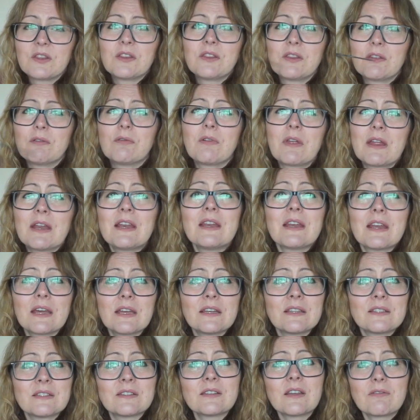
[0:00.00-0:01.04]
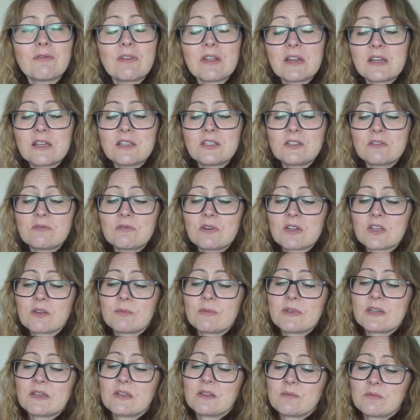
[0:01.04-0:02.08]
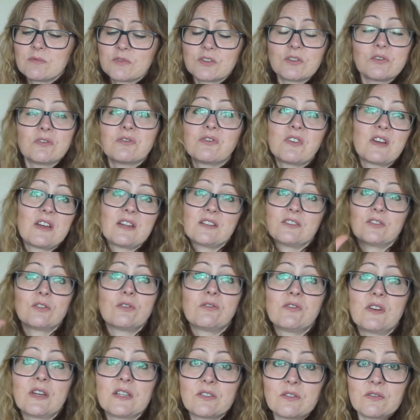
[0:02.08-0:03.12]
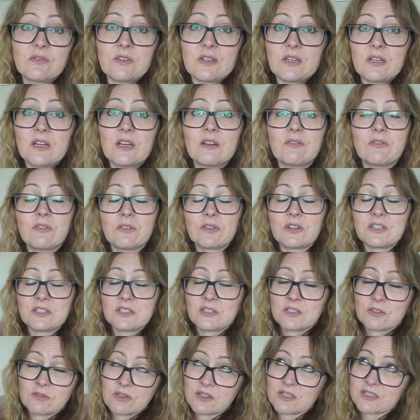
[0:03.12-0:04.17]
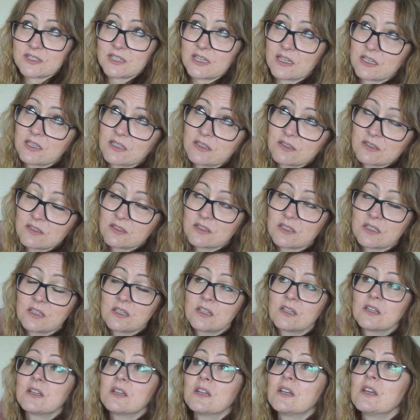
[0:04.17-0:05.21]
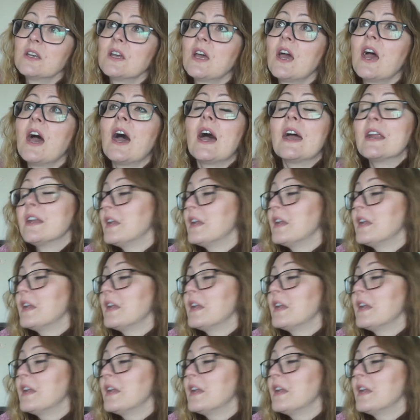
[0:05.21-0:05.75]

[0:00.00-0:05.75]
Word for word: They're really nice. I really do recommend them so far, so far, so far. This is only the second. I